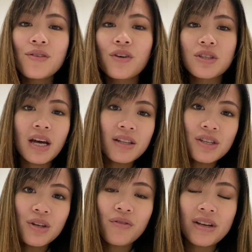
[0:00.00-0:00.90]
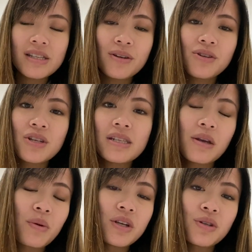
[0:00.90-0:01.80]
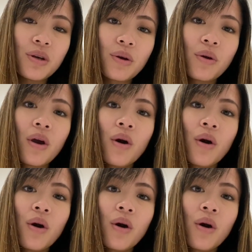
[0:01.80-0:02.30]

you've got tons of new resolutions that you want to do,